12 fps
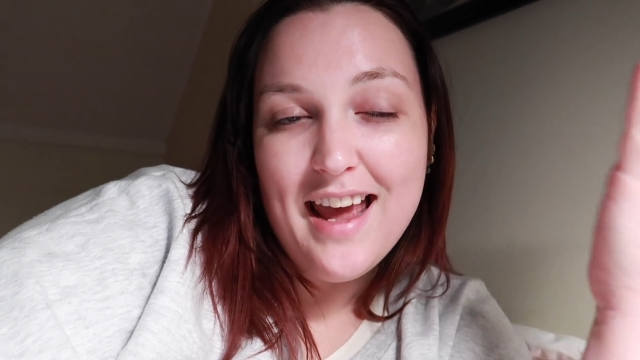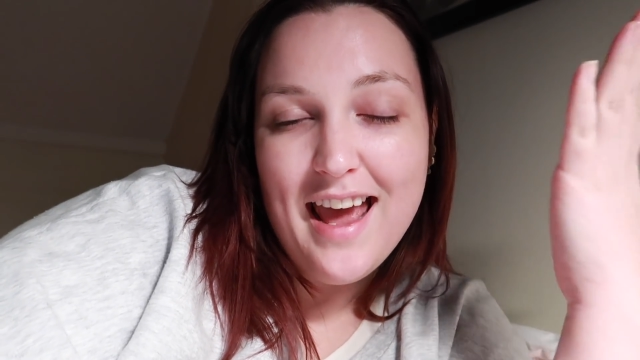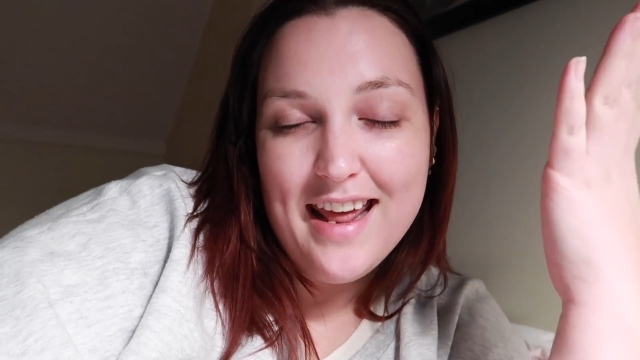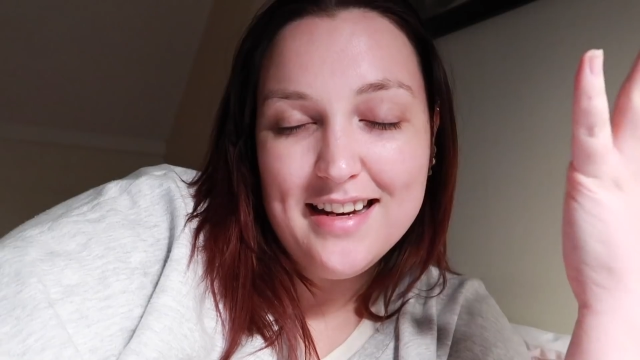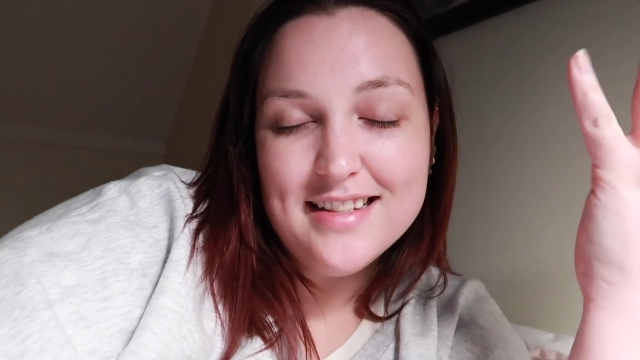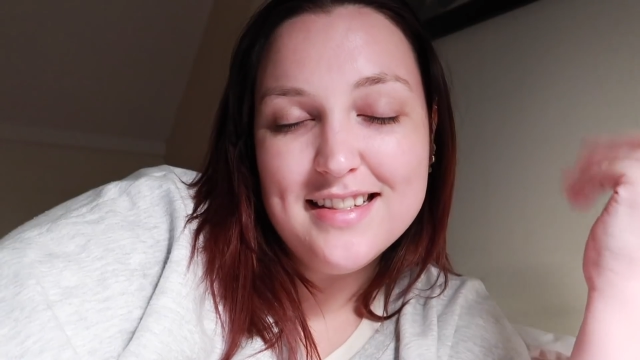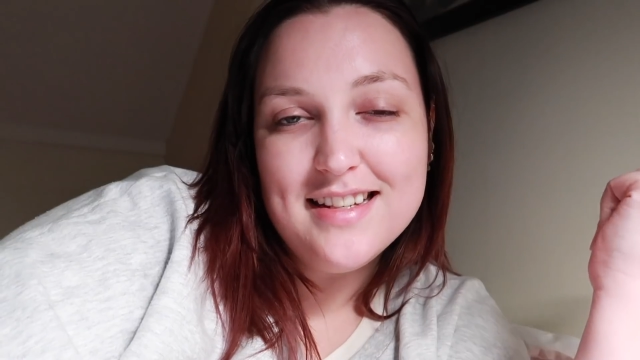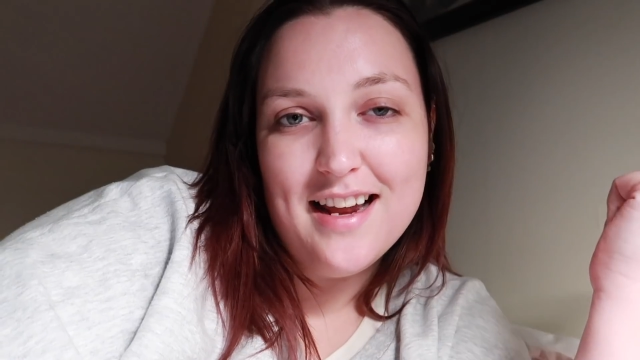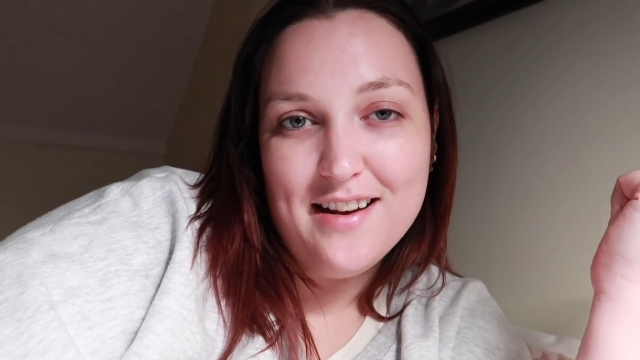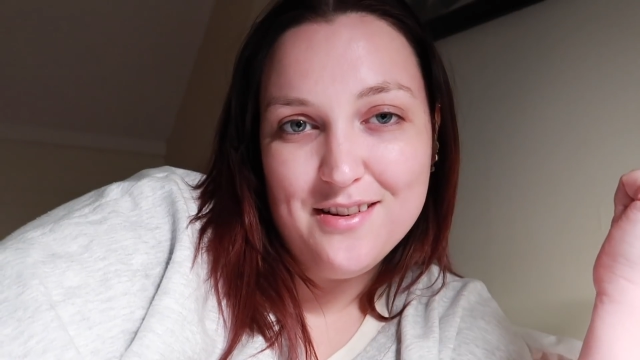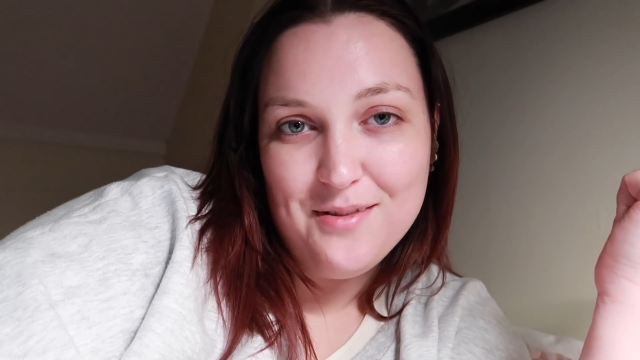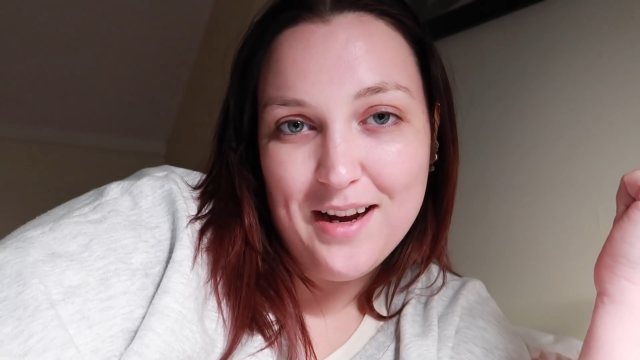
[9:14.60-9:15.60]
and it
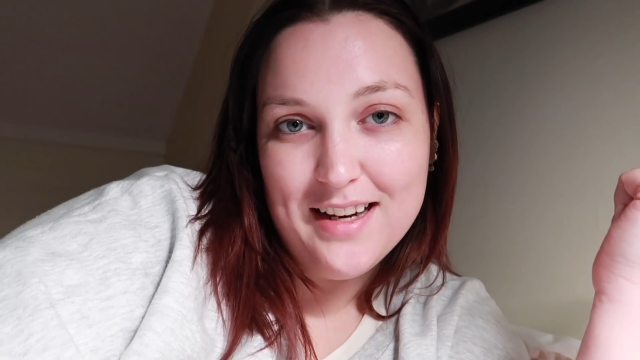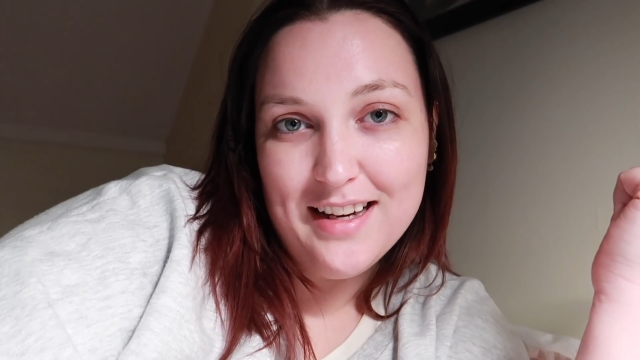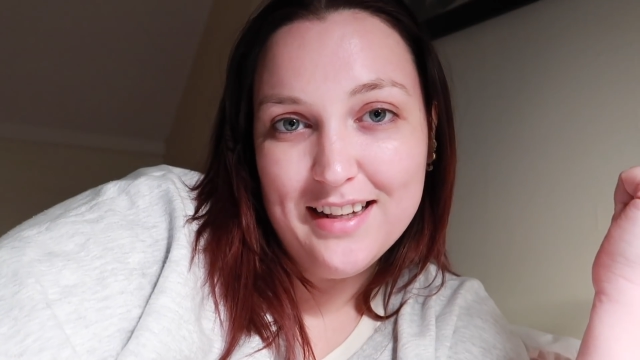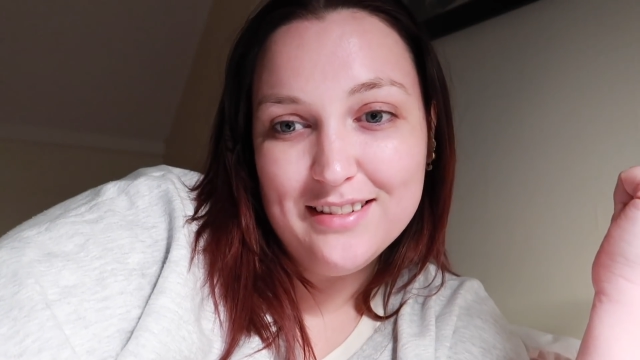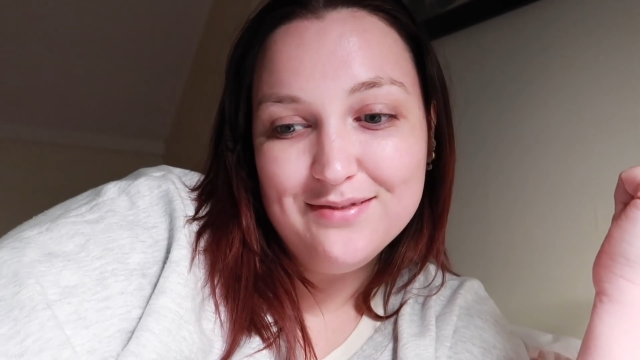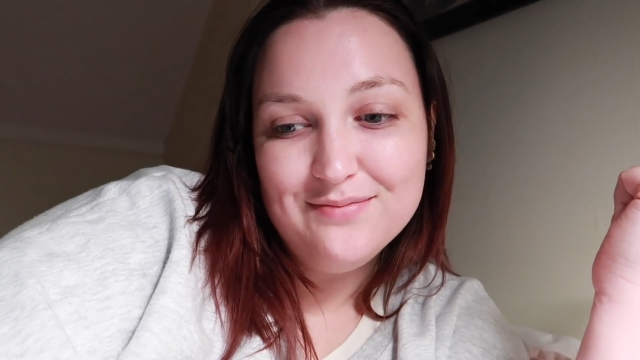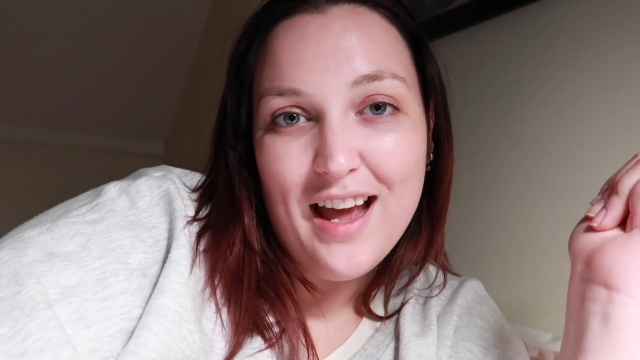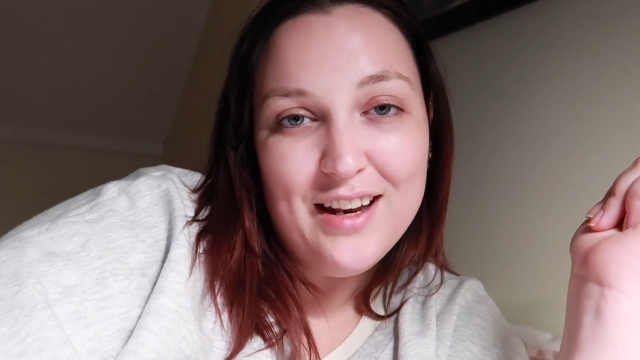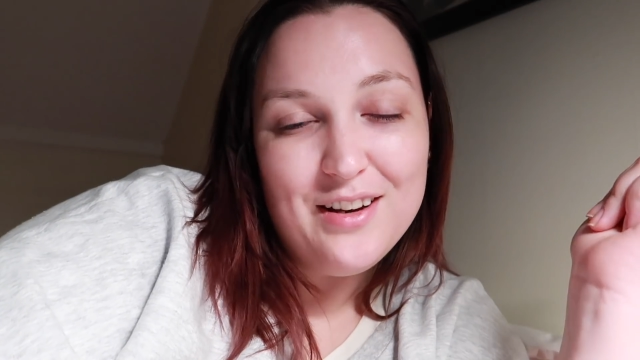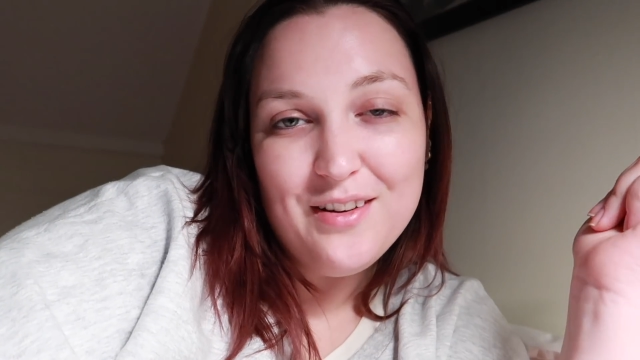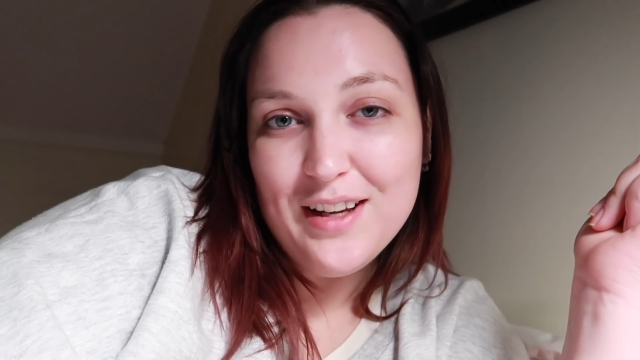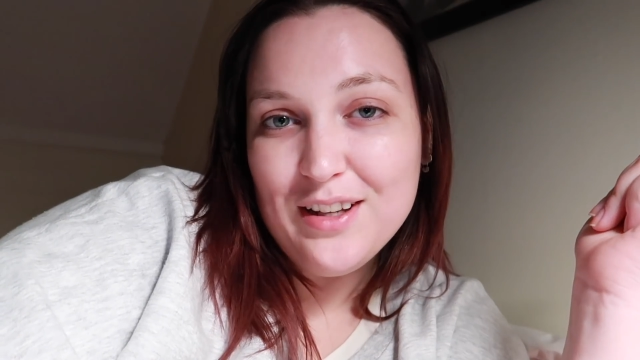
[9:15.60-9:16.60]
started raining. I
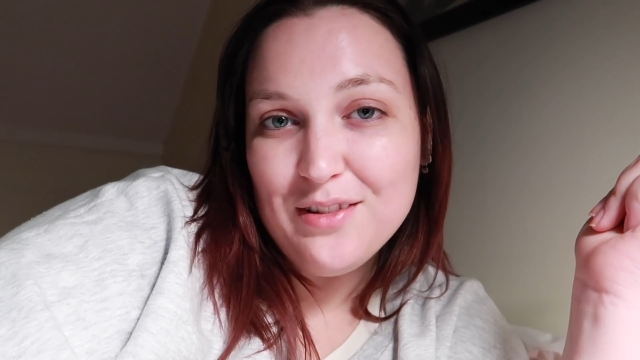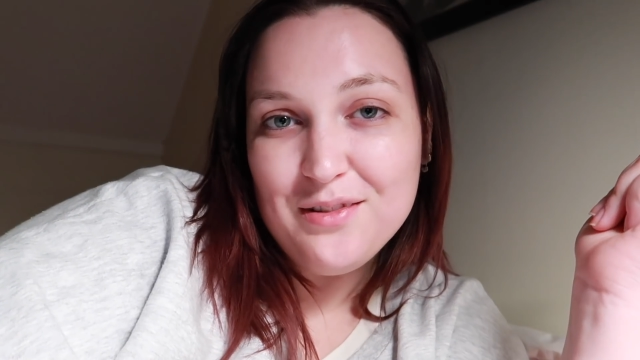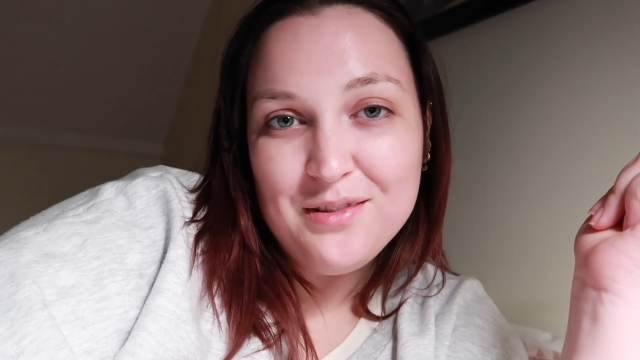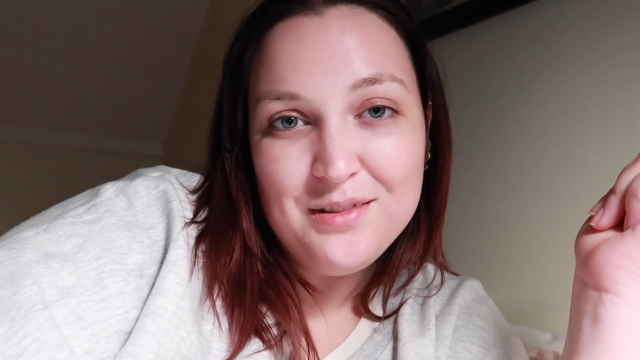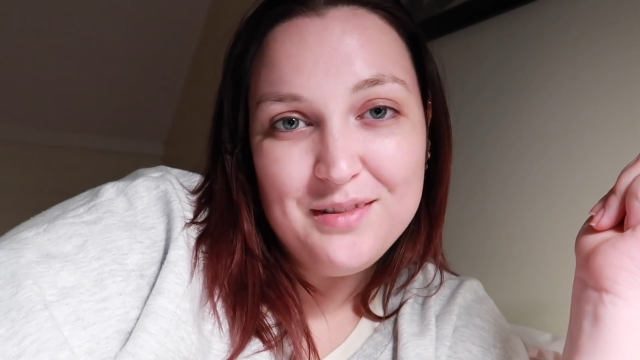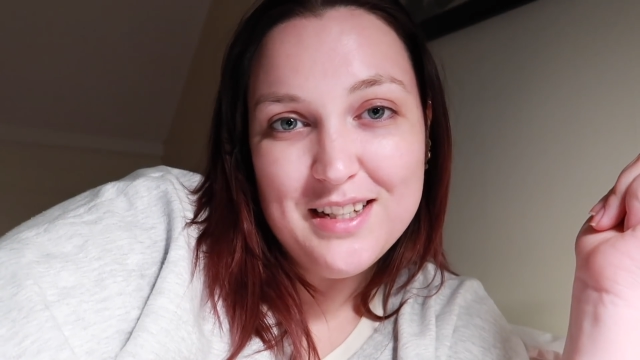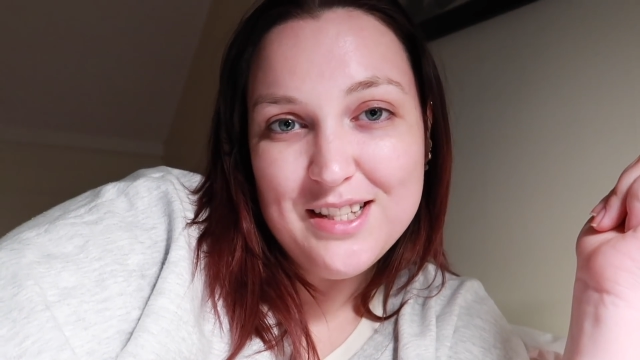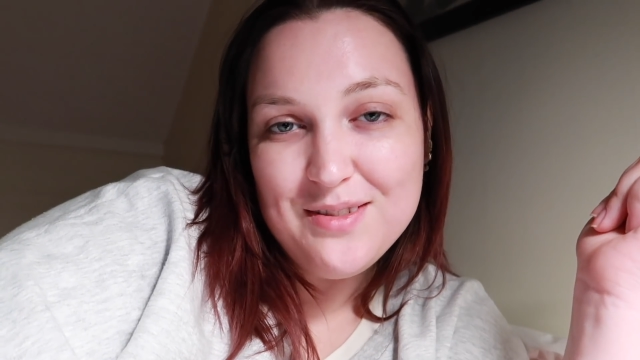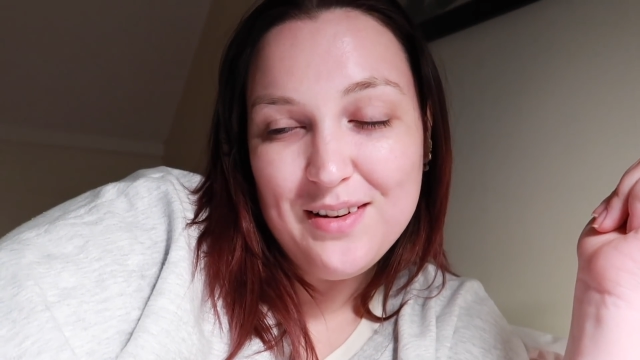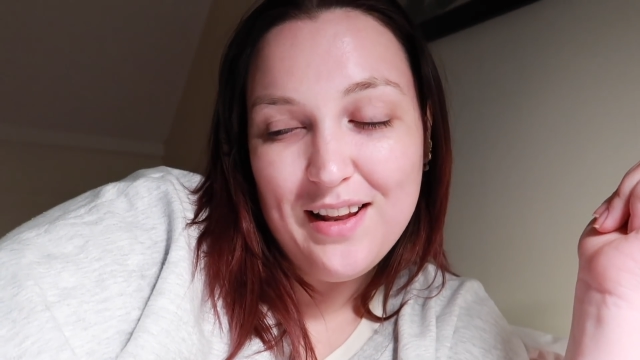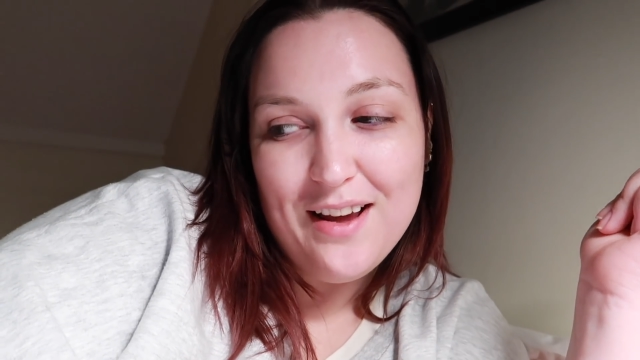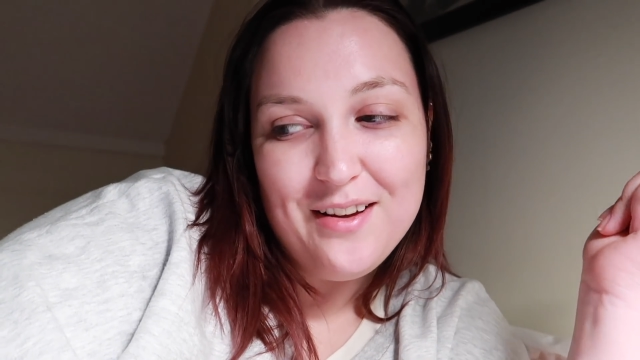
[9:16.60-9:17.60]
know I can always
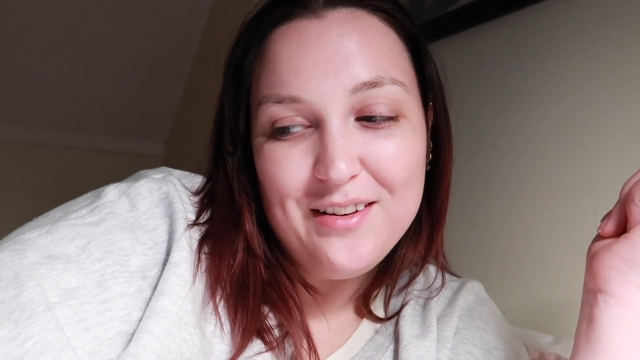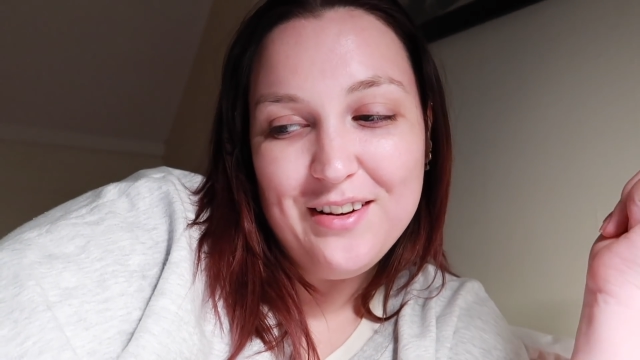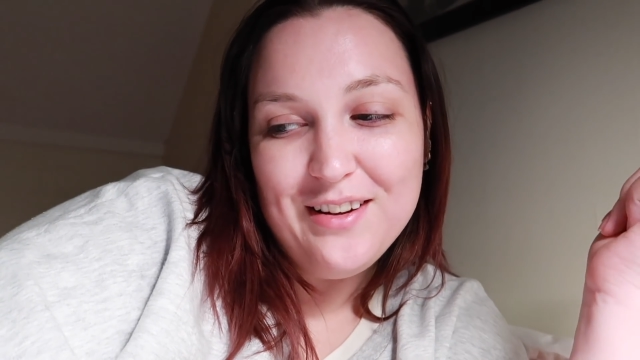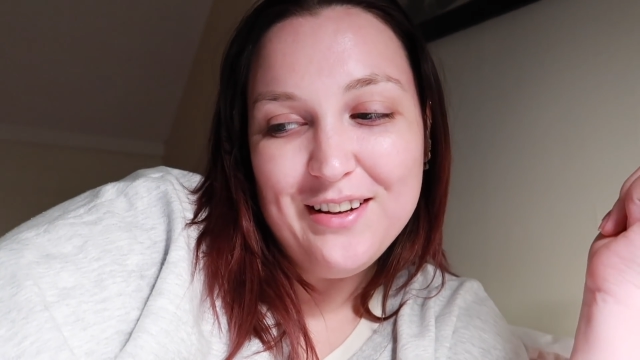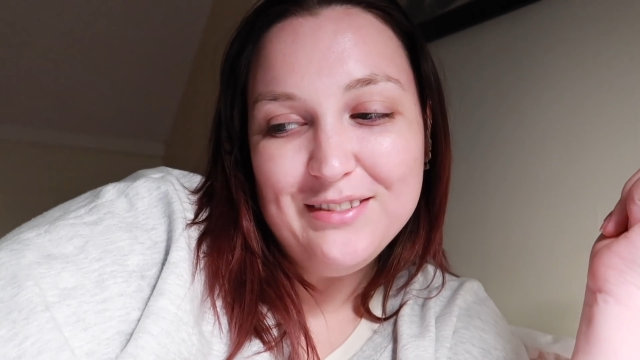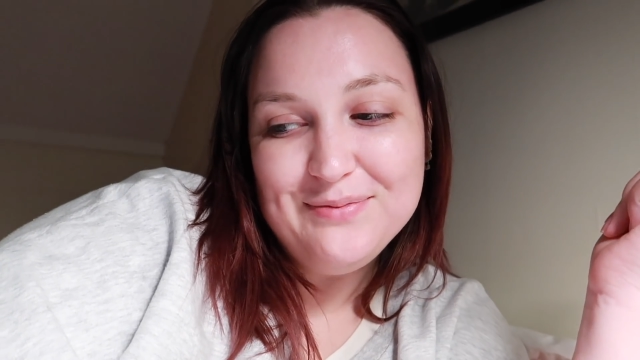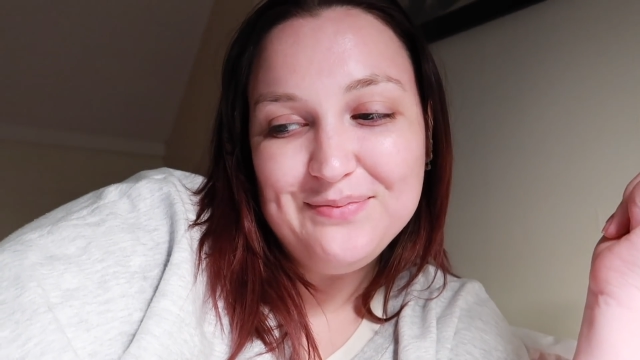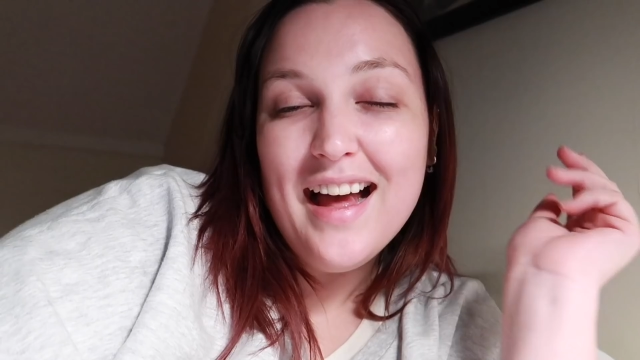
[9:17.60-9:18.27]
rely on her.